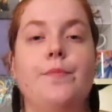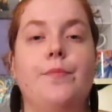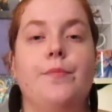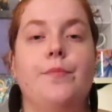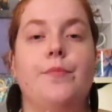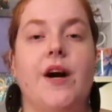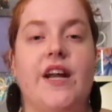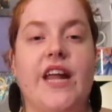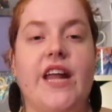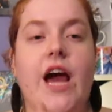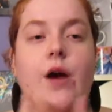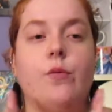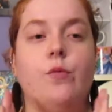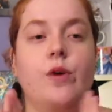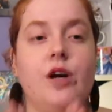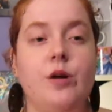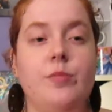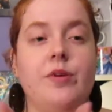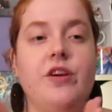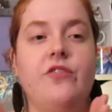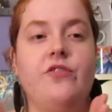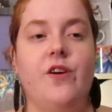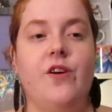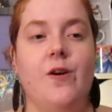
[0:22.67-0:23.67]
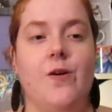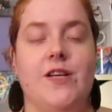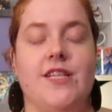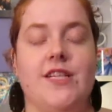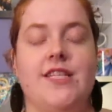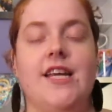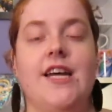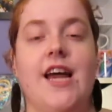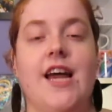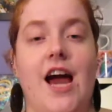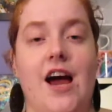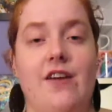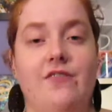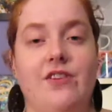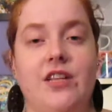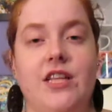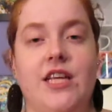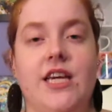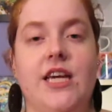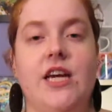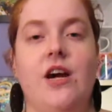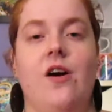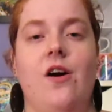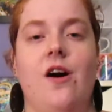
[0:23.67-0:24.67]
but I will be focusing
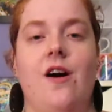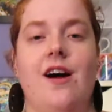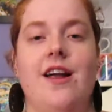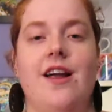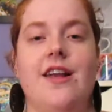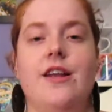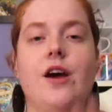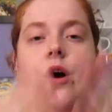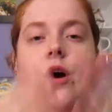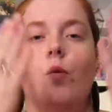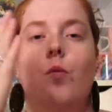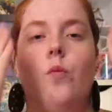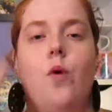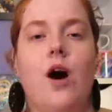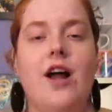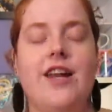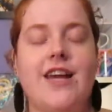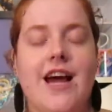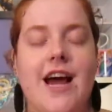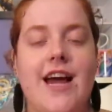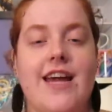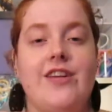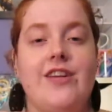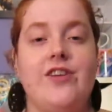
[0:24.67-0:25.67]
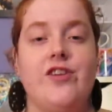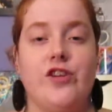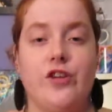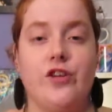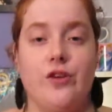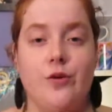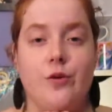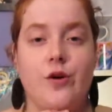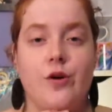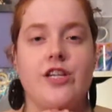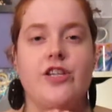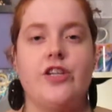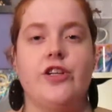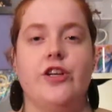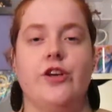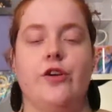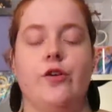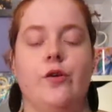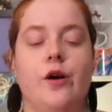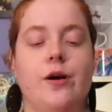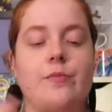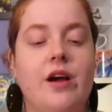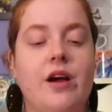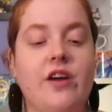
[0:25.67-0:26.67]
heavily on what I do
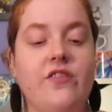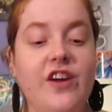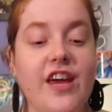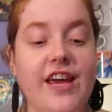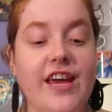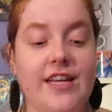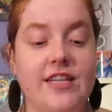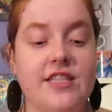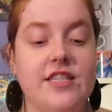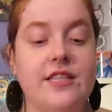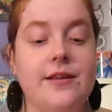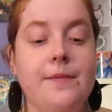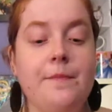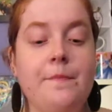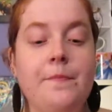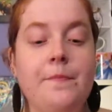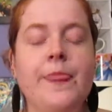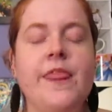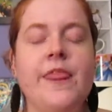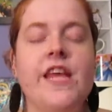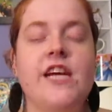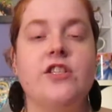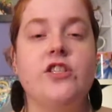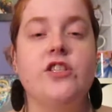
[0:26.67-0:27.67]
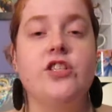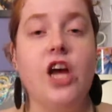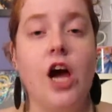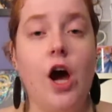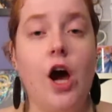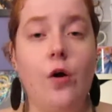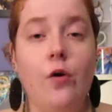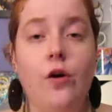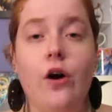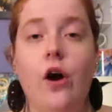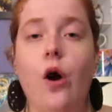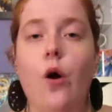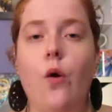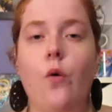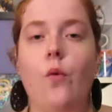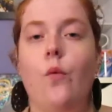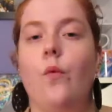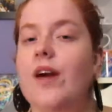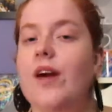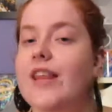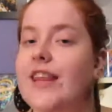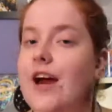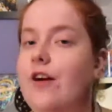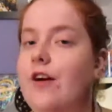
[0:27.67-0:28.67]
to my face. So,
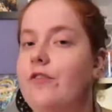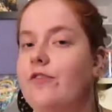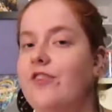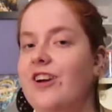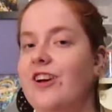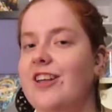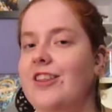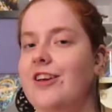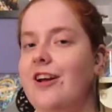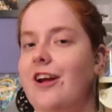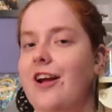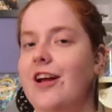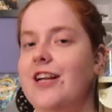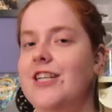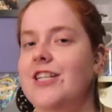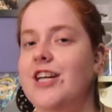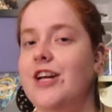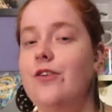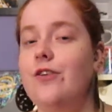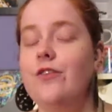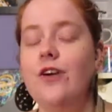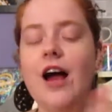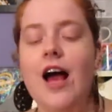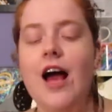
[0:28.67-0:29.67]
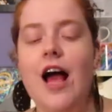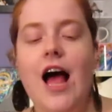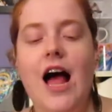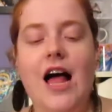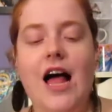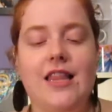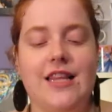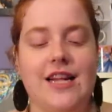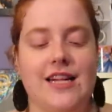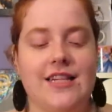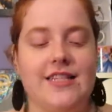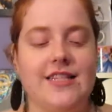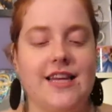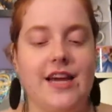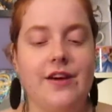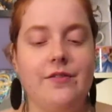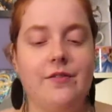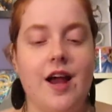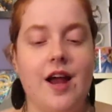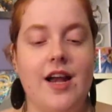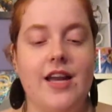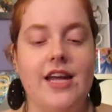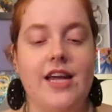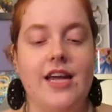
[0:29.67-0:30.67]
without further ado, let's get
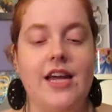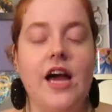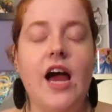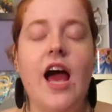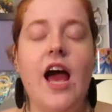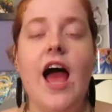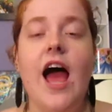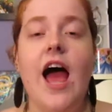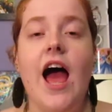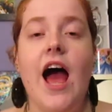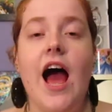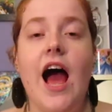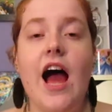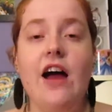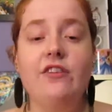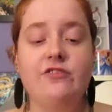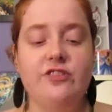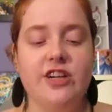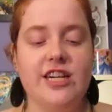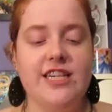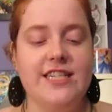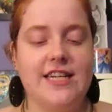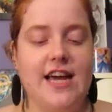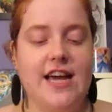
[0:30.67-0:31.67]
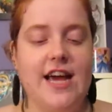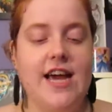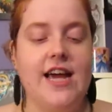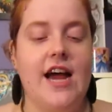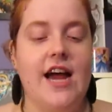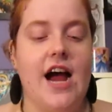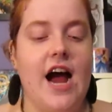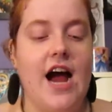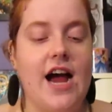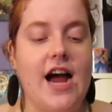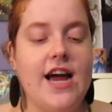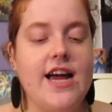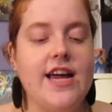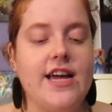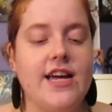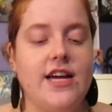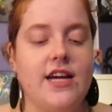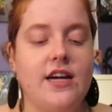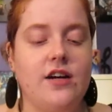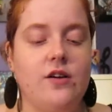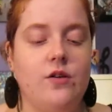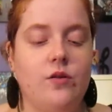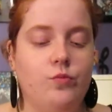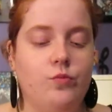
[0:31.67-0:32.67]
ready. Every day
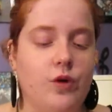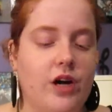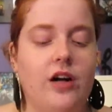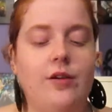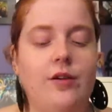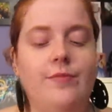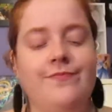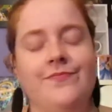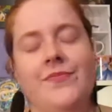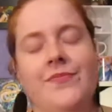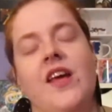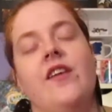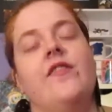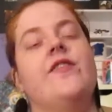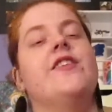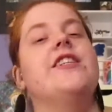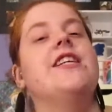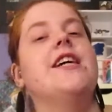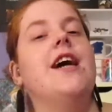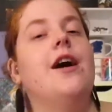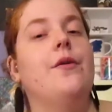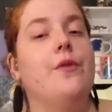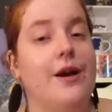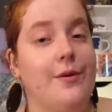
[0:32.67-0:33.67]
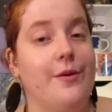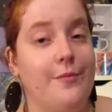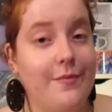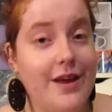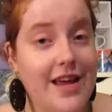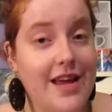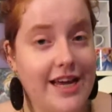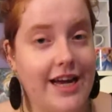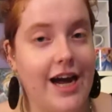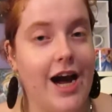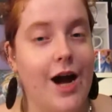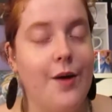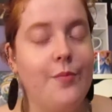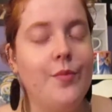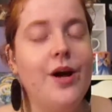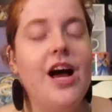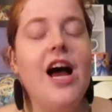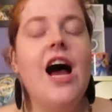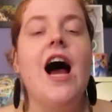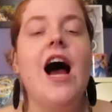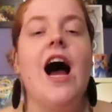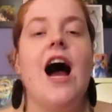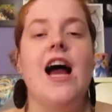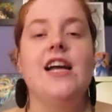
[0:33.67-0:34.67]
I wear makeup.
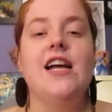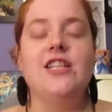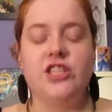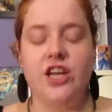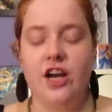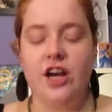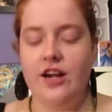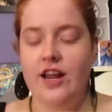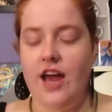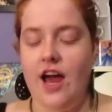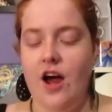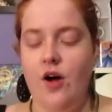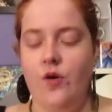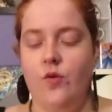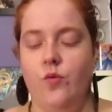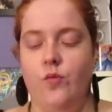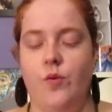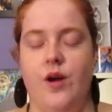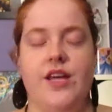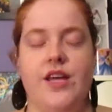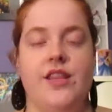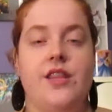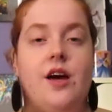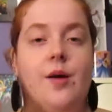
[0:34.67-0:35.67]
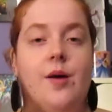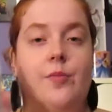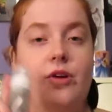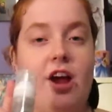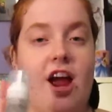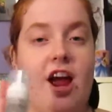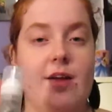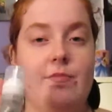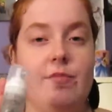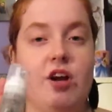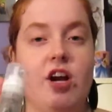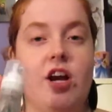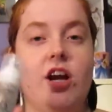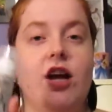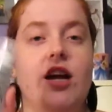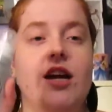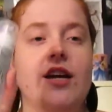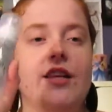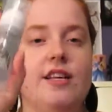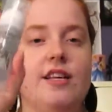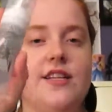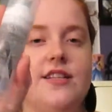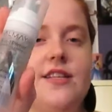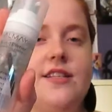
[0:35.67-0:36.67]
I start out with a primer.
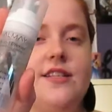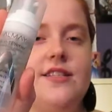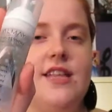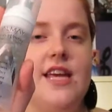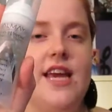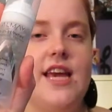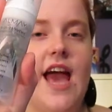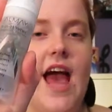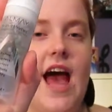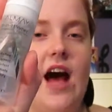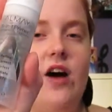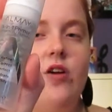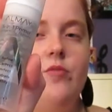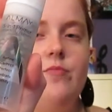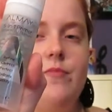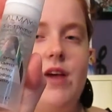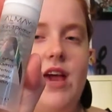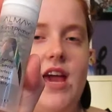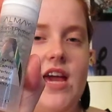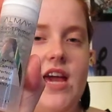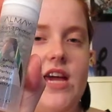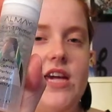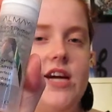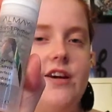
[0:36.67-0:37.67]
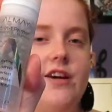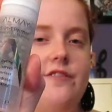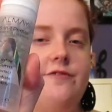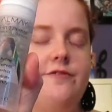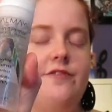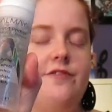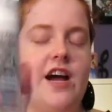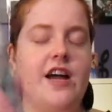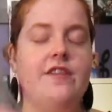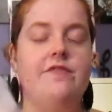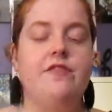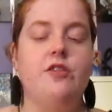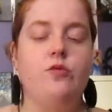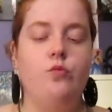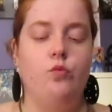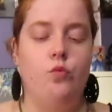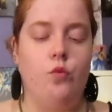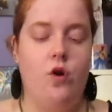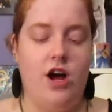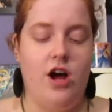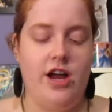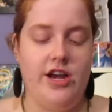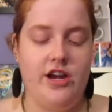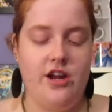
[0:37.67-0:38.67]
This is the Almay
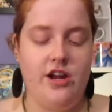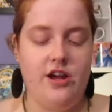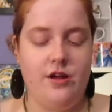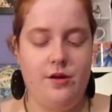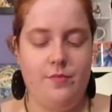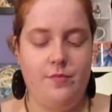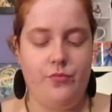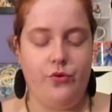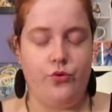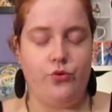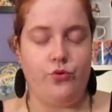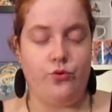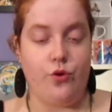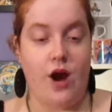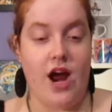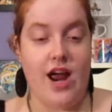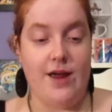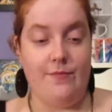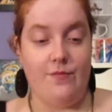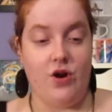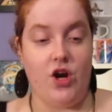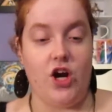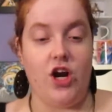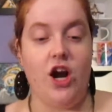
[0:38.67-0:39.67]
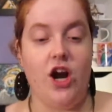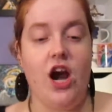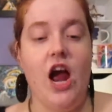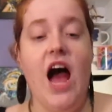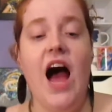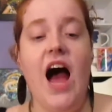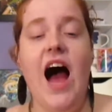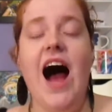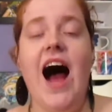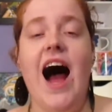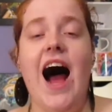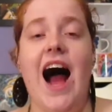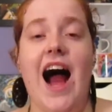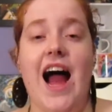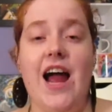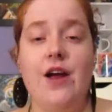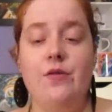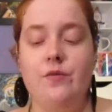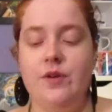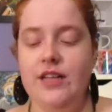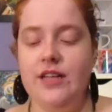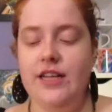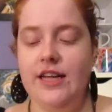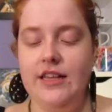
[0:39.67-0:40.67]
5-in-1 primer. I
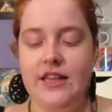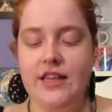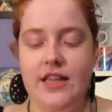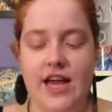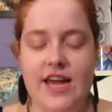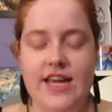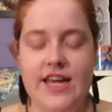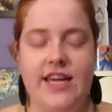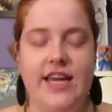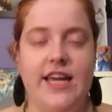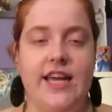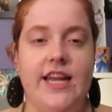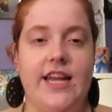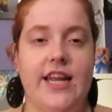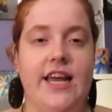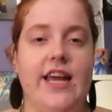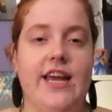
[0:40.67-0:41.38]
really like it.